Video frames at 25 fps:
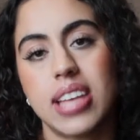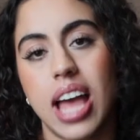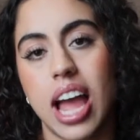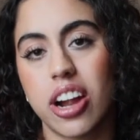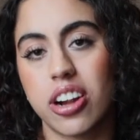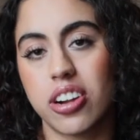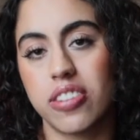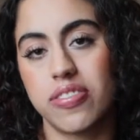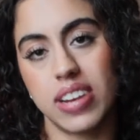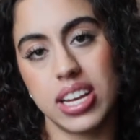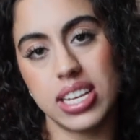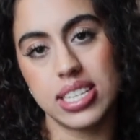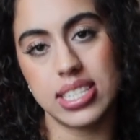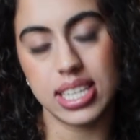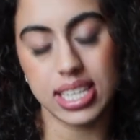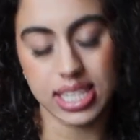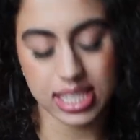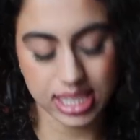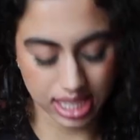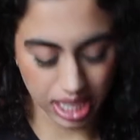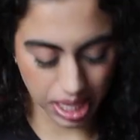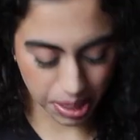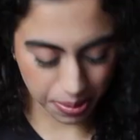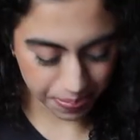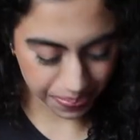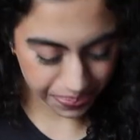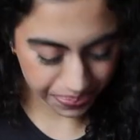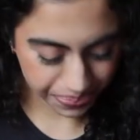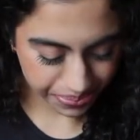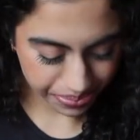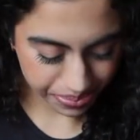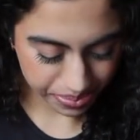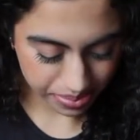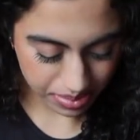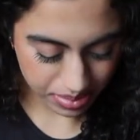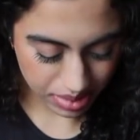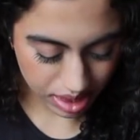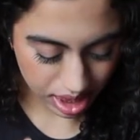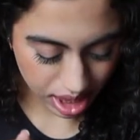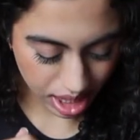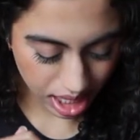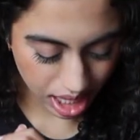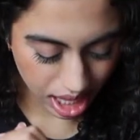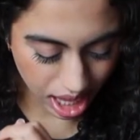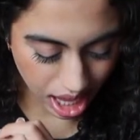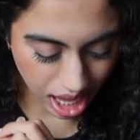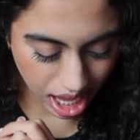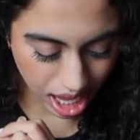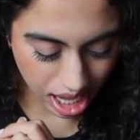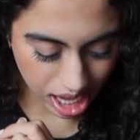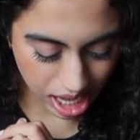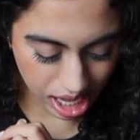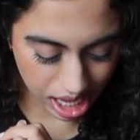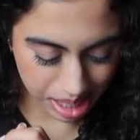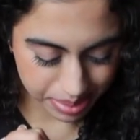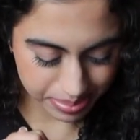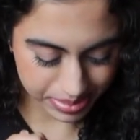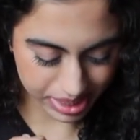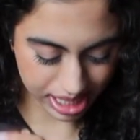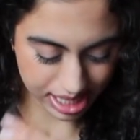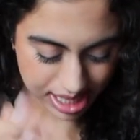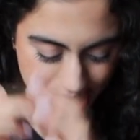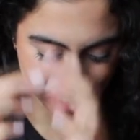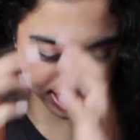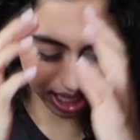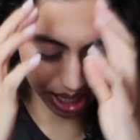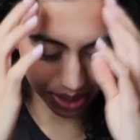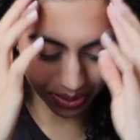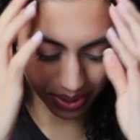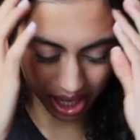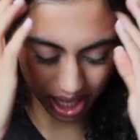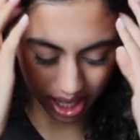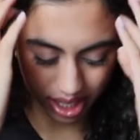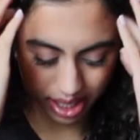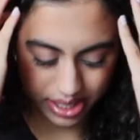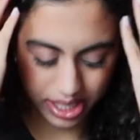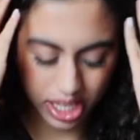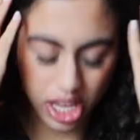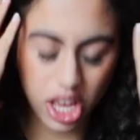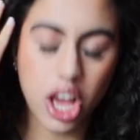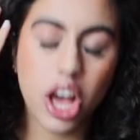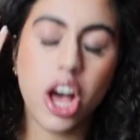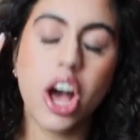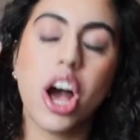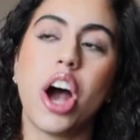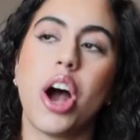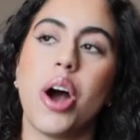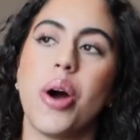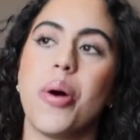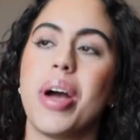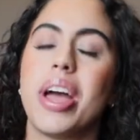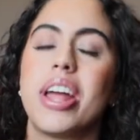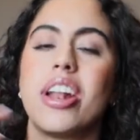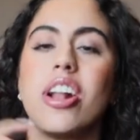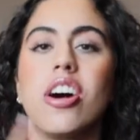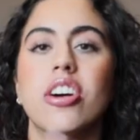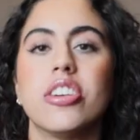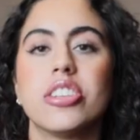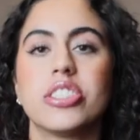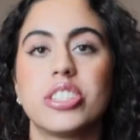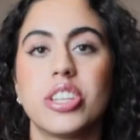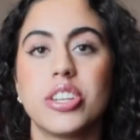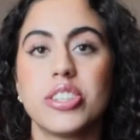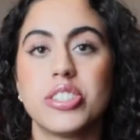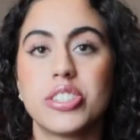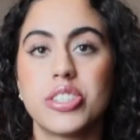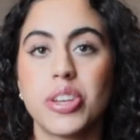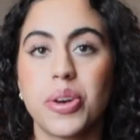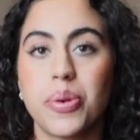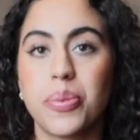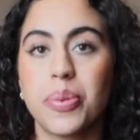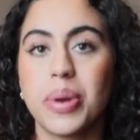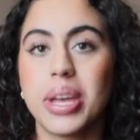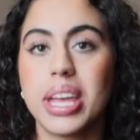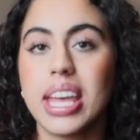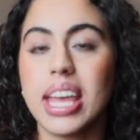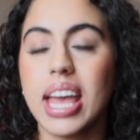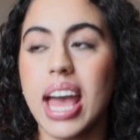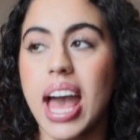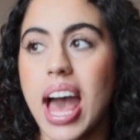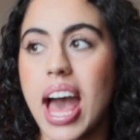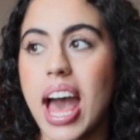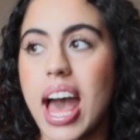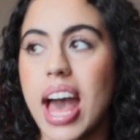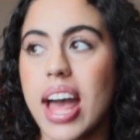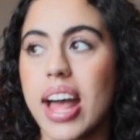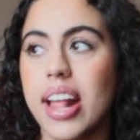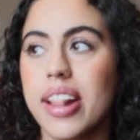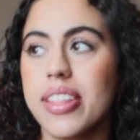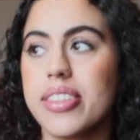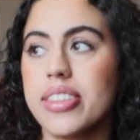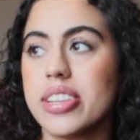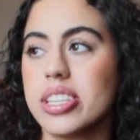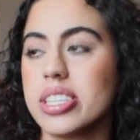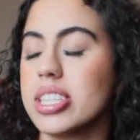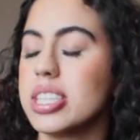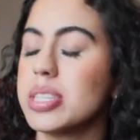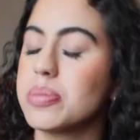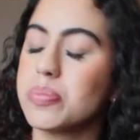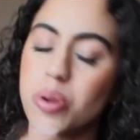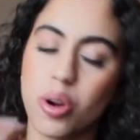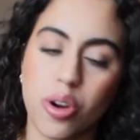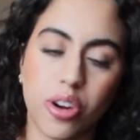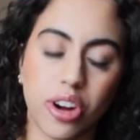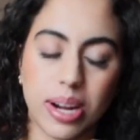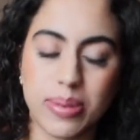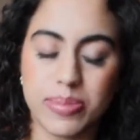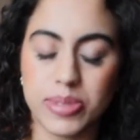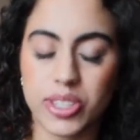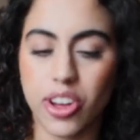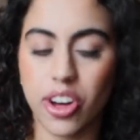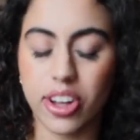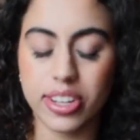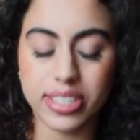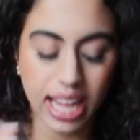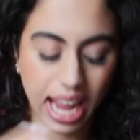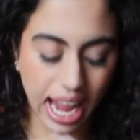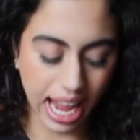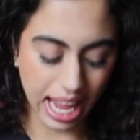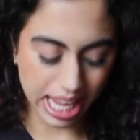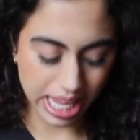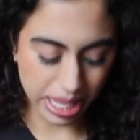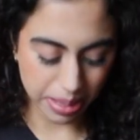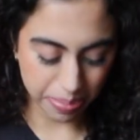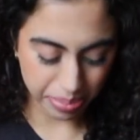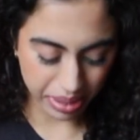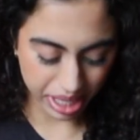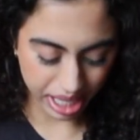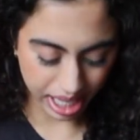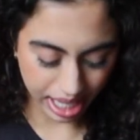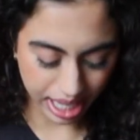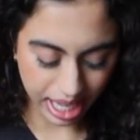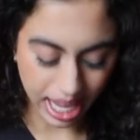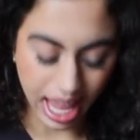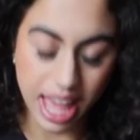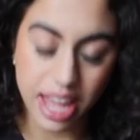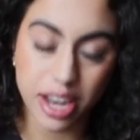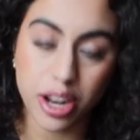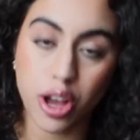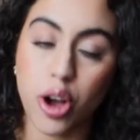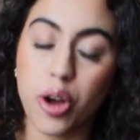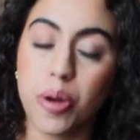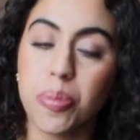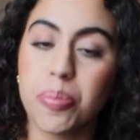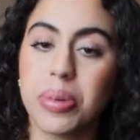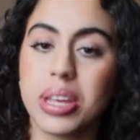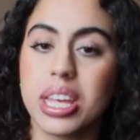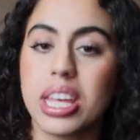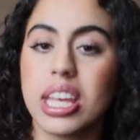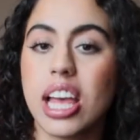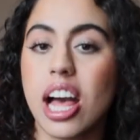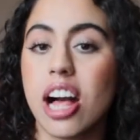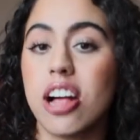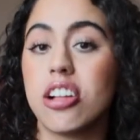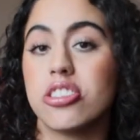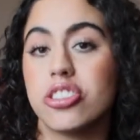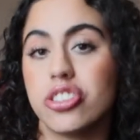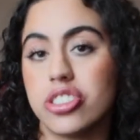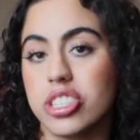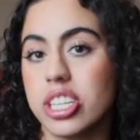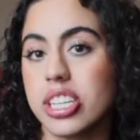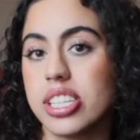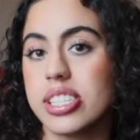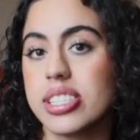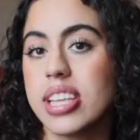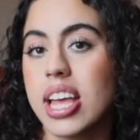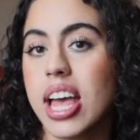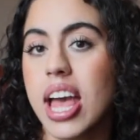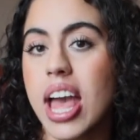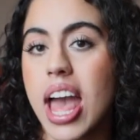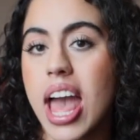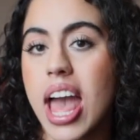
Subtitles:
sacrificing sleep. Let's see what else. Oh, and also, so we had these programs called AEP and OPLGs.